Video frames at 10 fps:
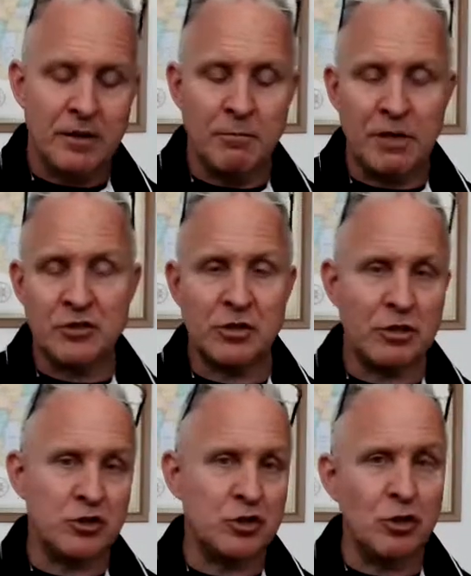The
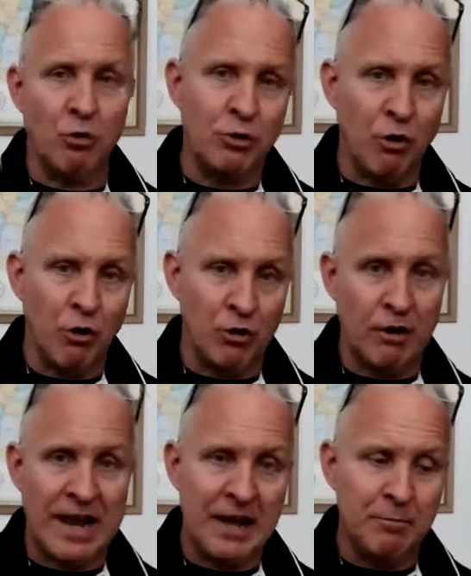muscle is no
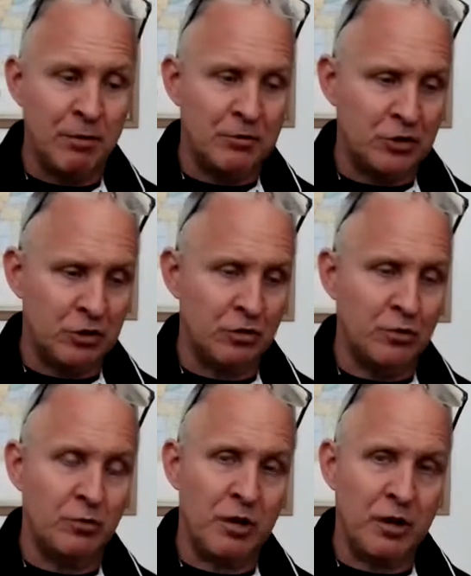longer able
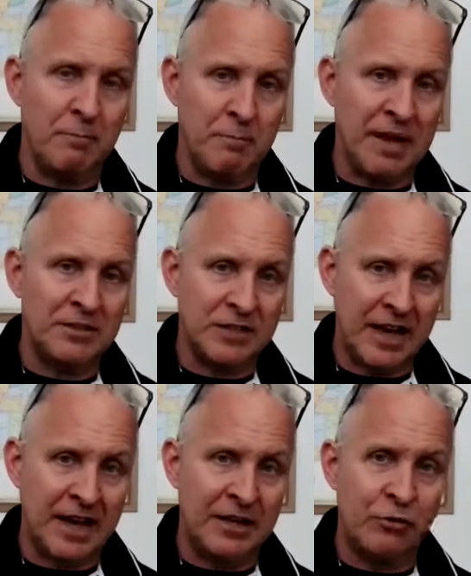to uh,
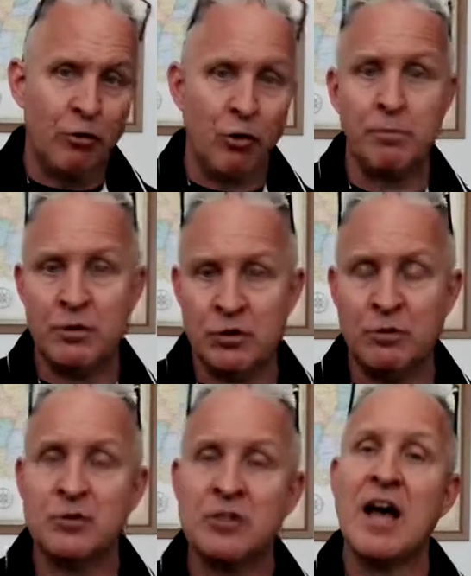maintain or
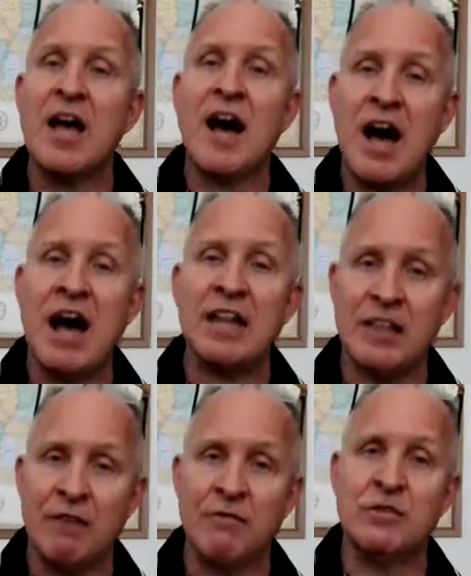produce high
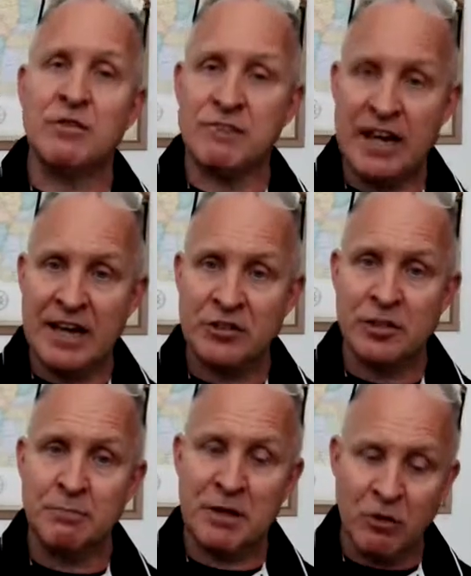levels of
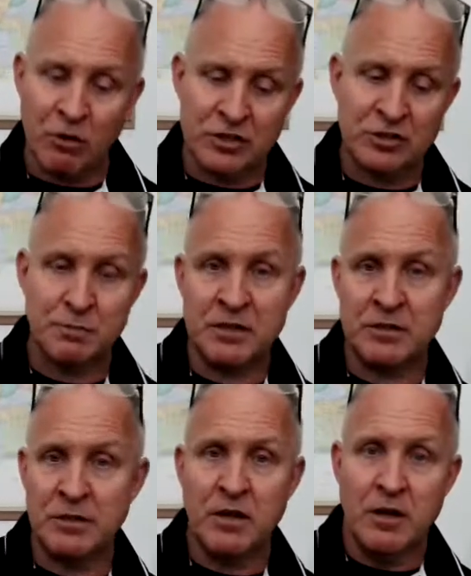tension because it's
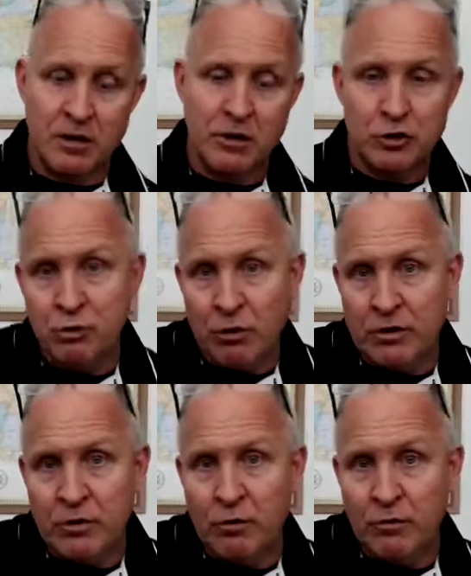been
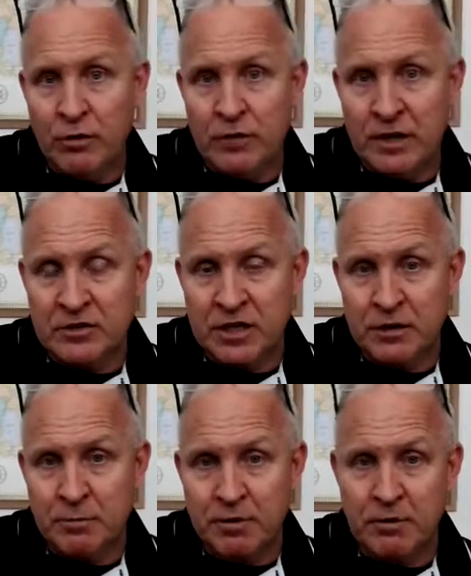shortened over
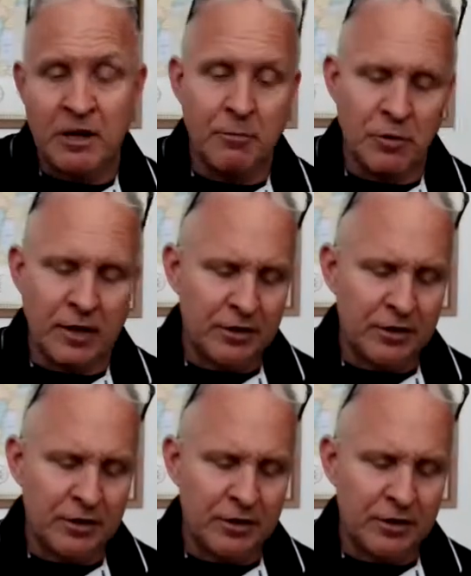extended period of time or